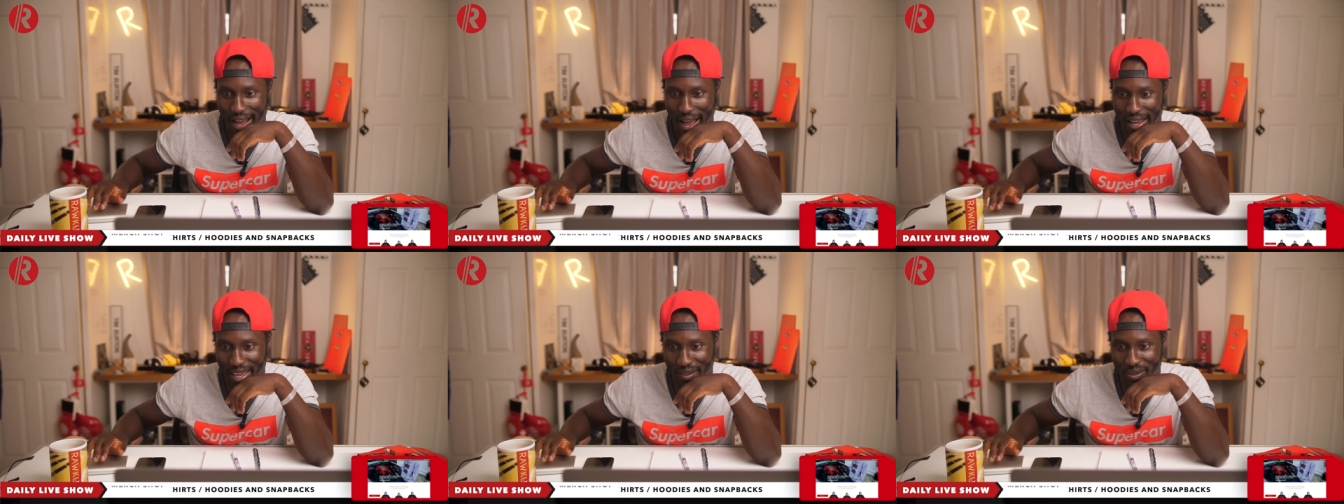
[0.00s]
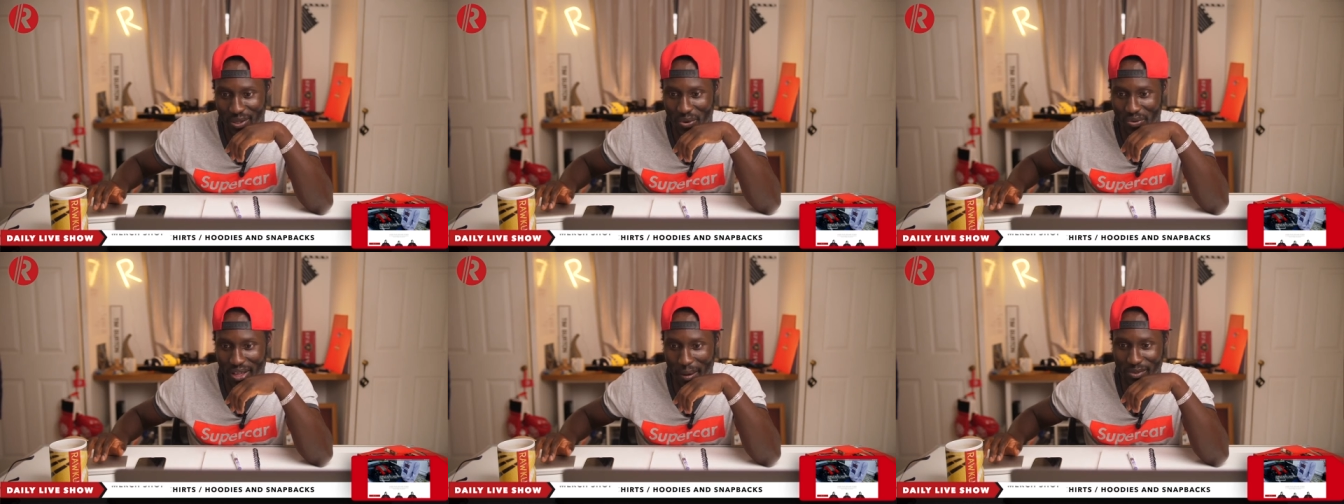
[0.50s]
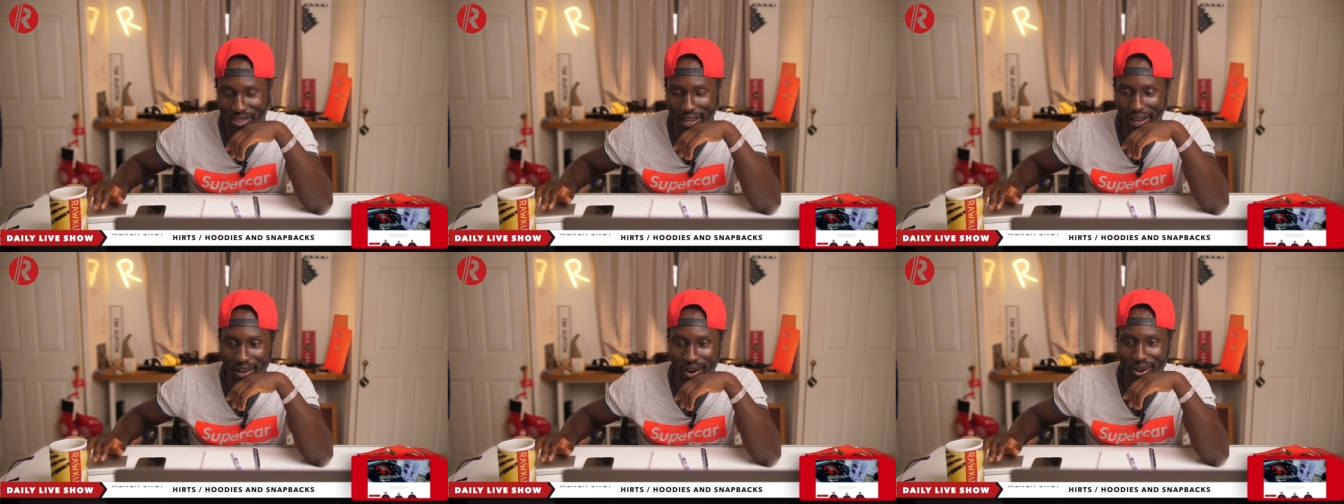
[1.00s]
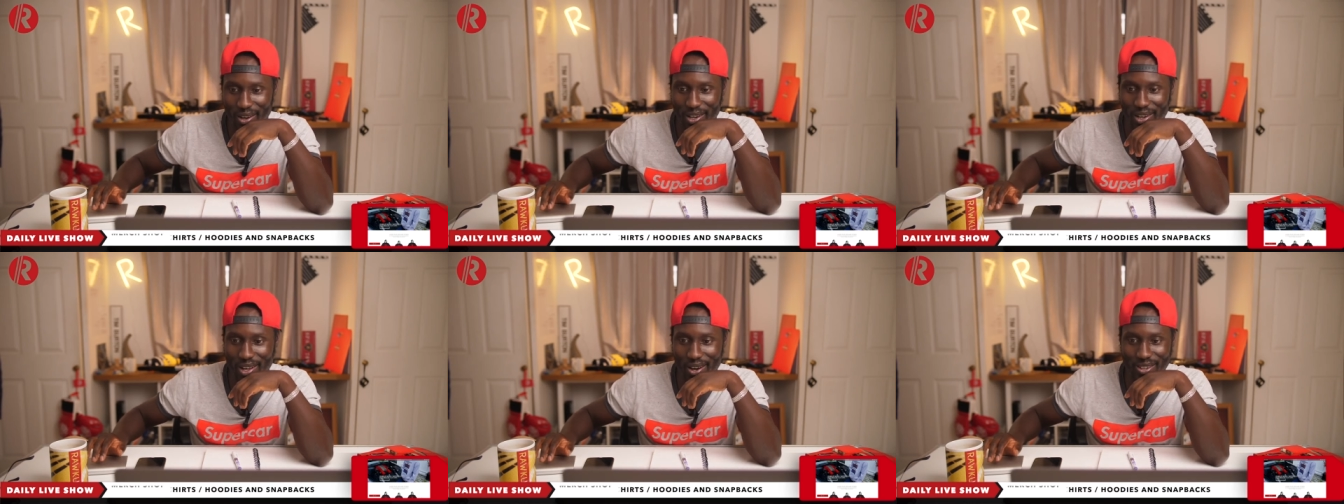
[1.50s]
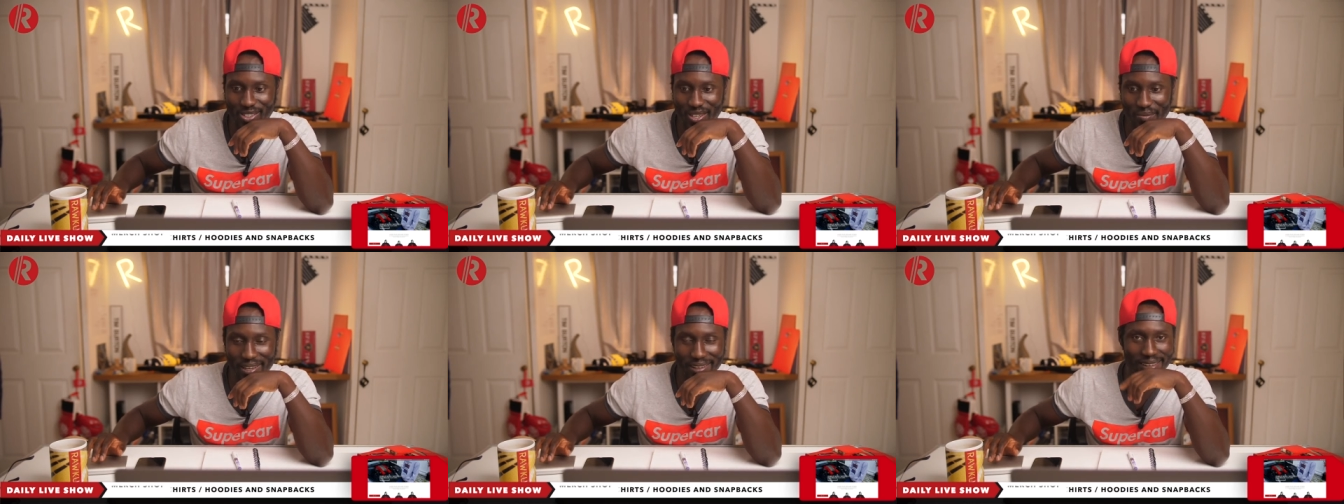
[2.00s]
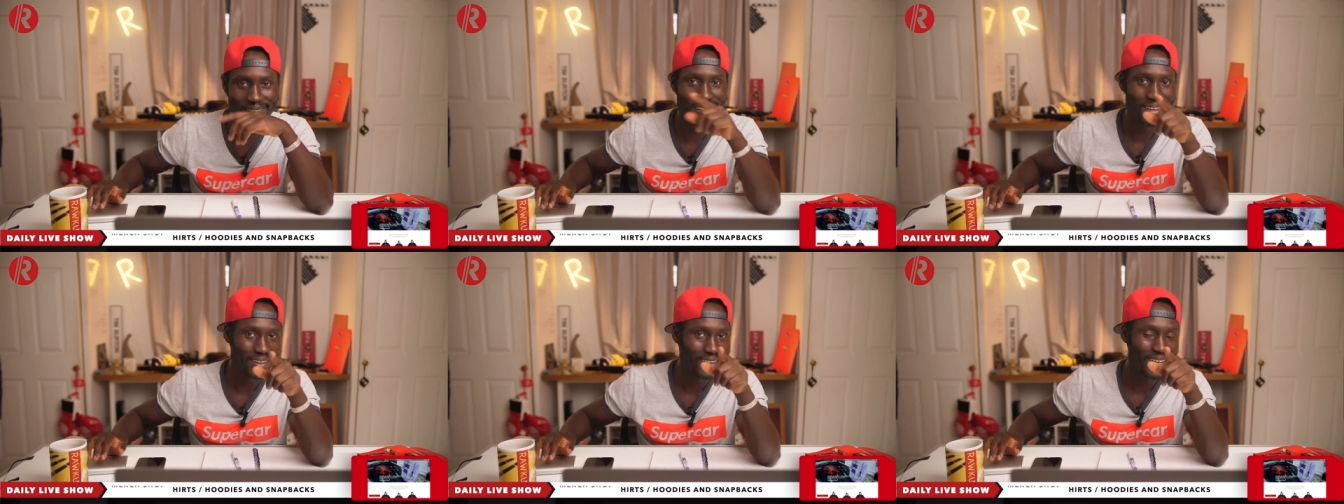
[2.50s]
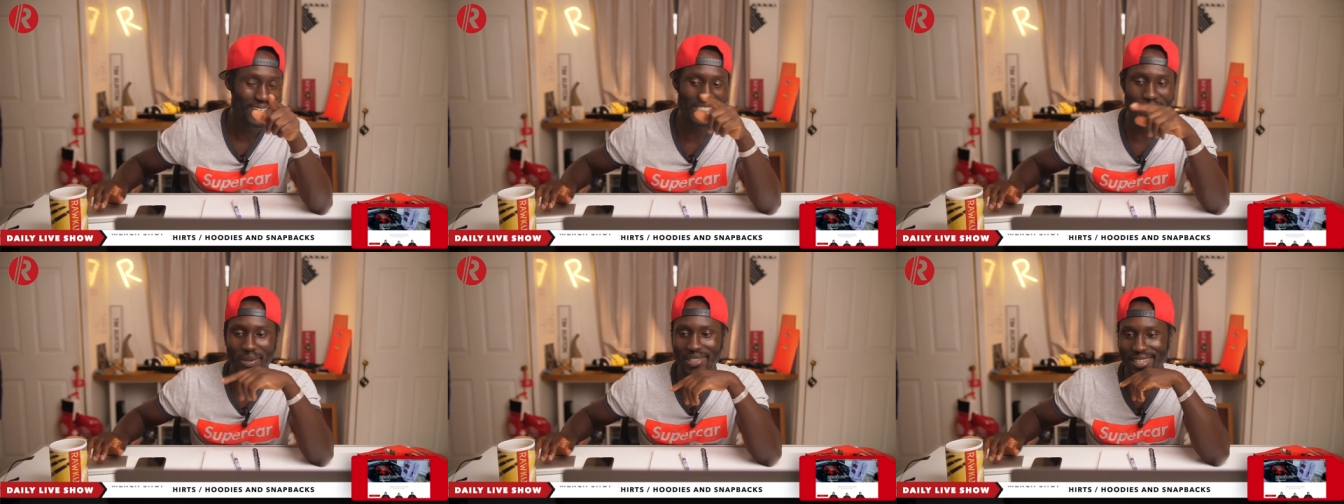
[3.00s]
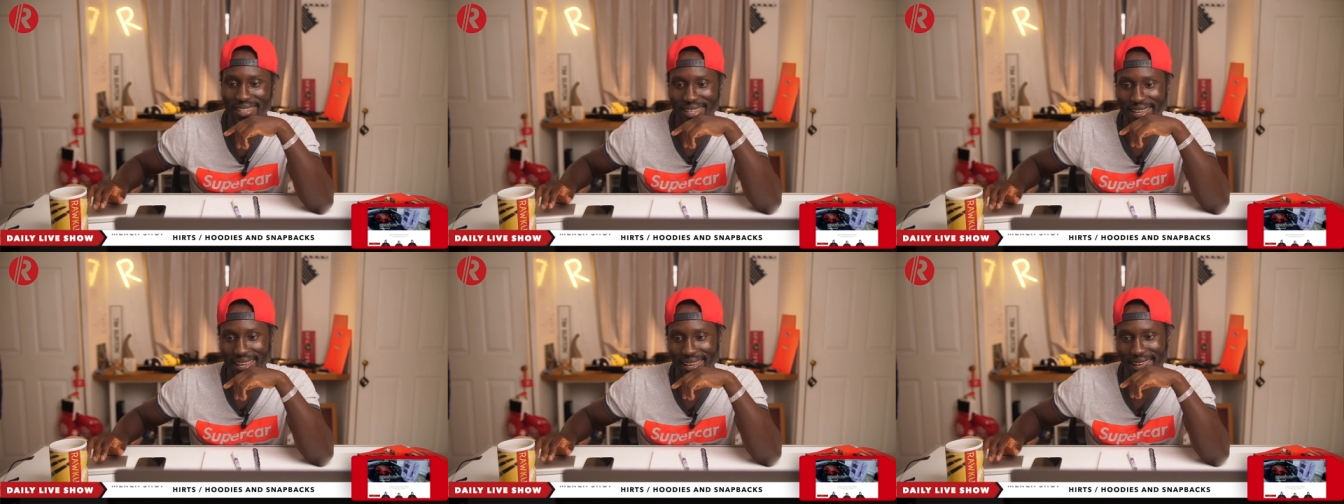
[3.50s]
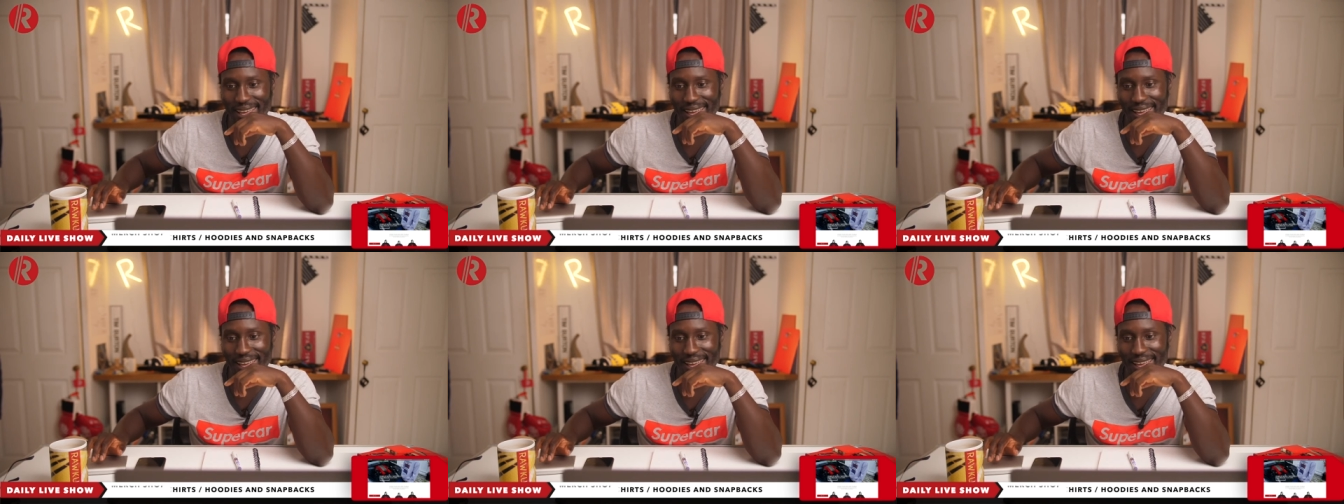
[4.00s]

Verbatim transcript: I gave two thumbs down. Oh no, Jimmy! See what you did there.